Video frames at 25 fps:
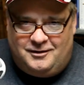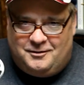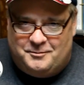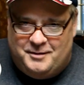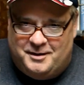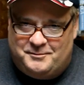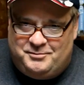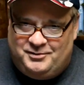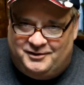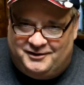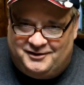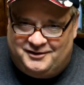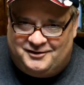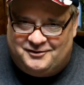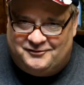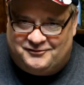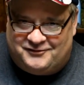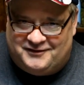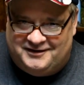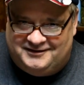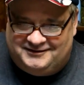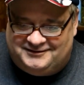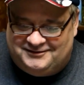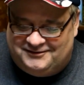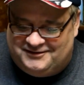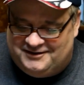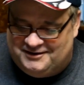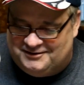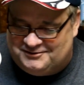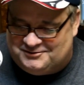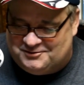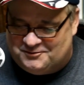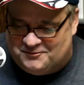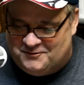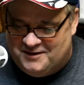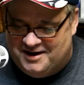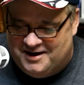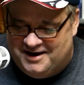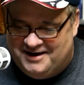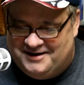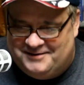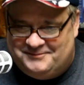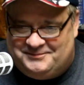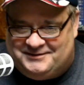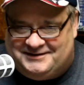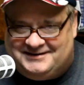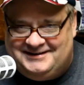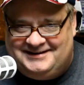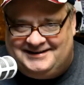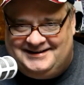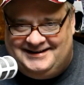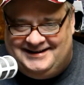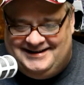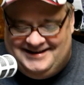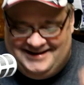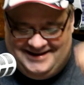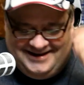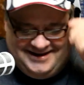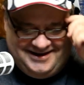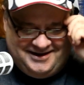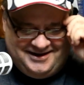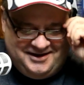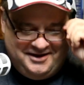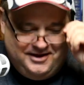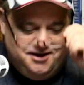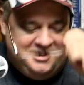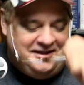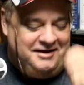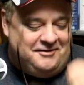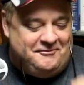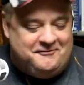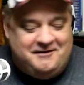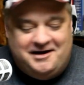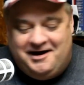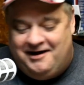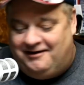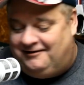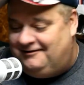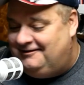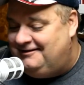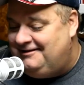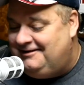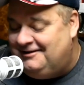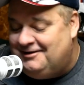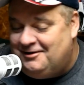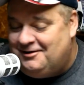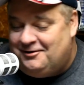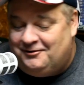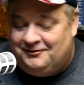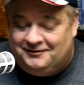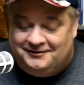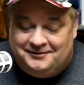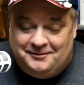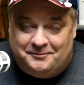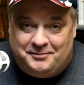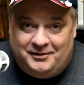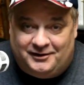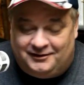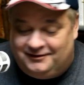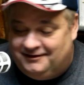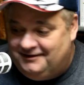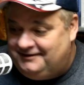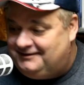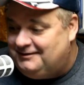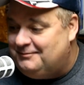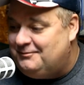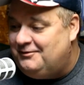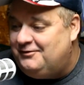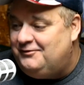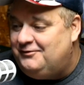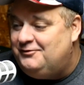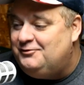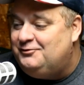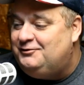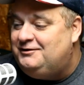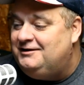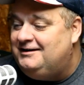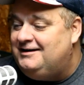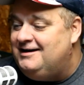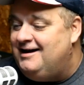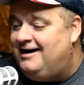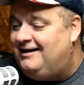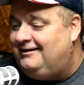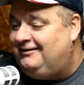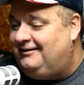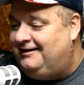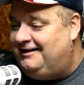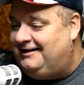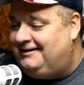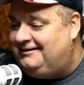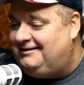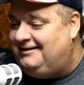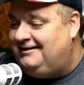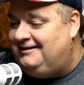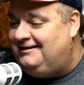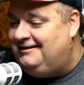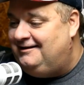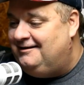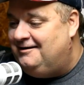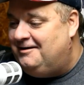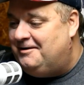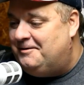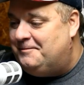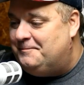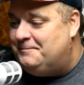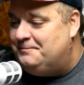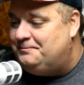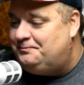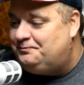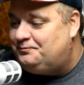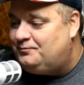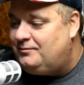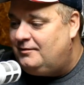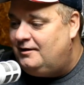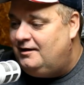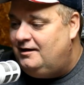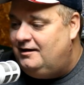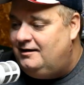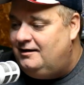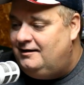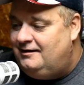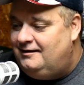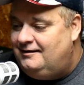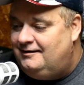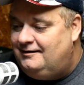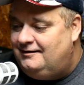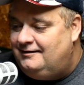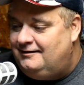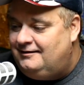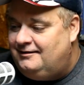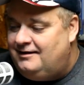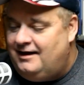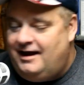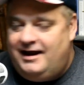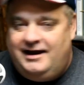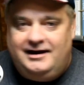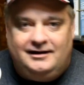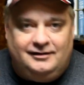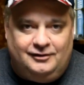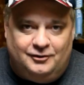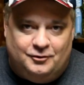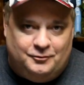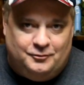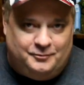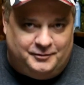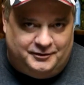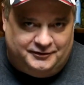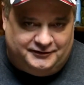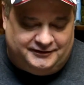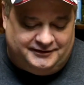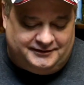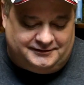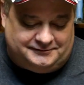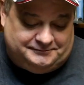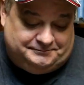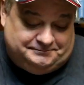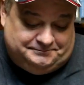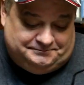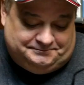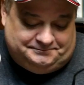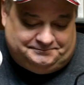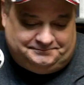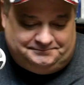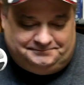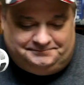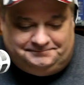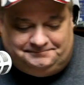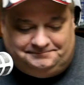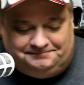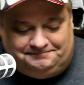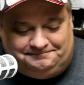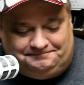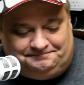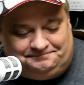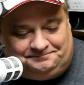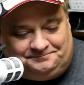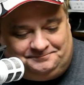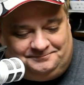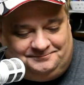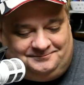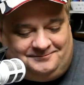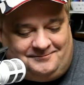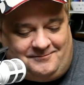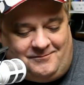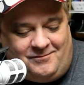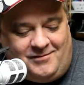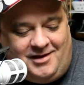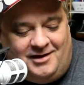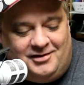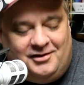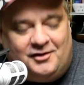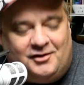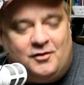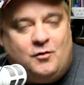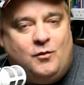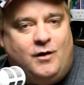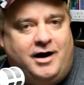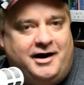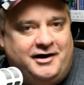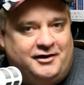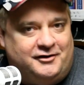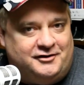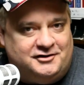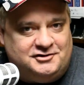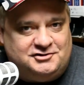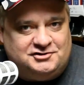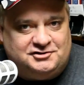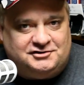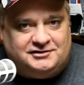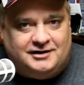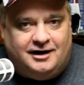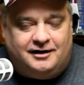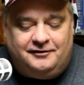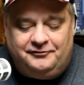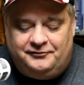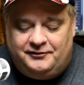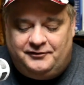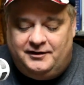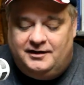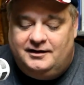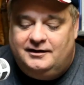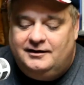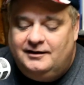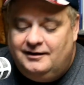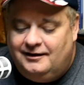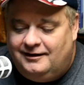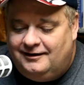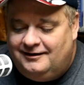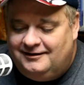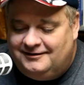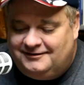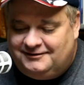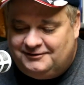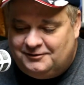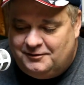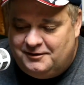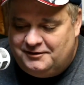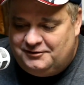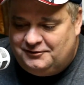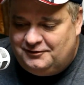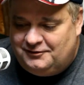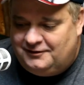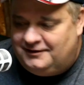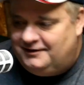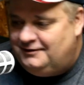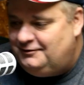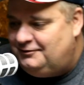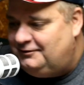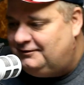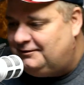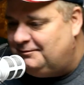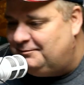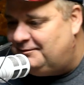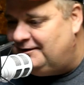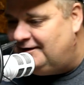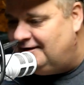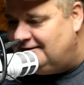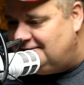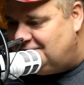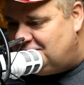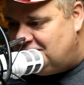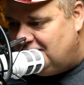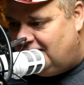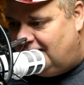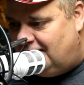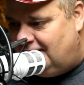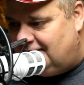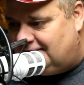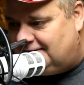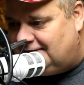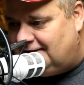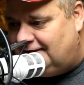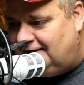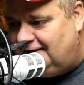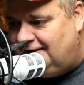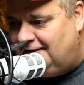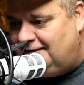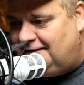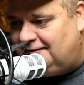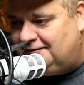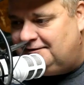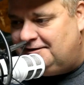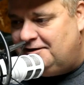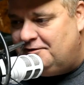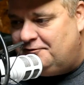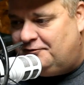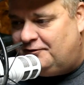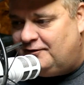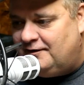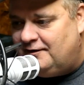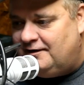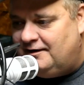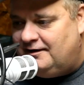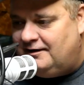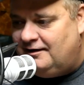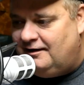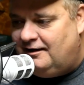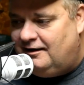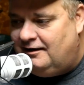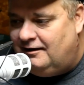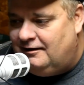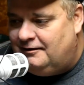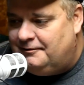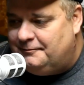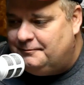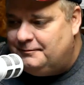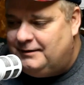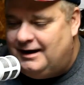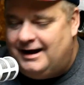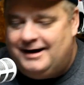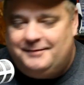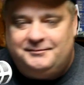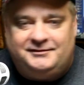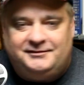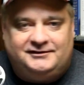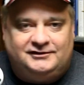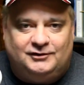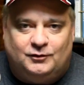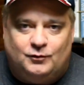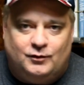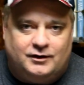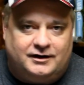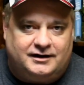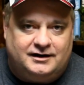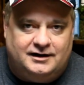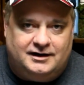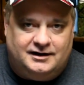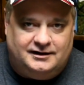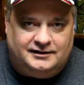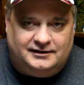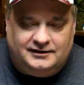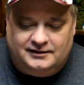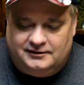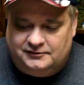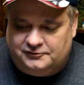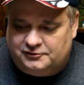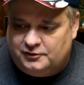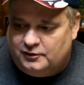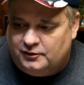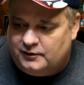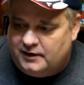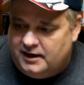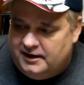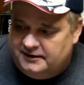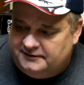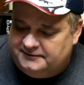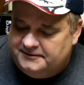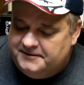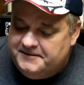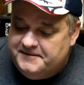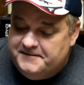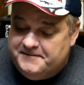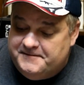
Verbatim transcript: welcome, my political friends of the interwebs. Well, you know, apparently some of you did not like the um, the Halo music, the choirish stuff. Uh, so I thought I'd do something just a little different. Um, I'm still working on the intro, guys.